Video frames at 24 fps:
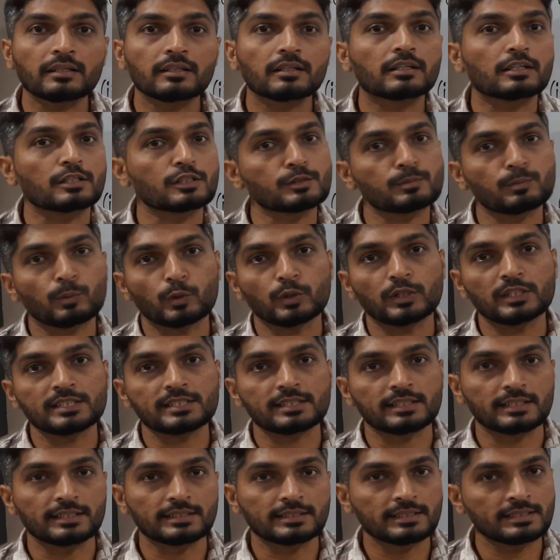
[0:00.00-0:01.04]
the corresponding
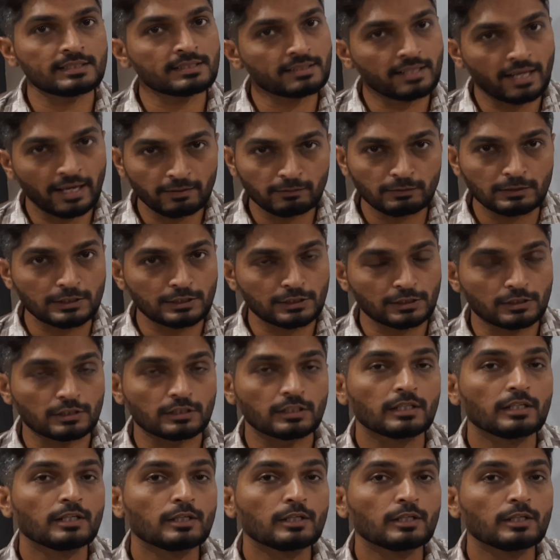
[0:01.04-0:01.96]
series is divergent.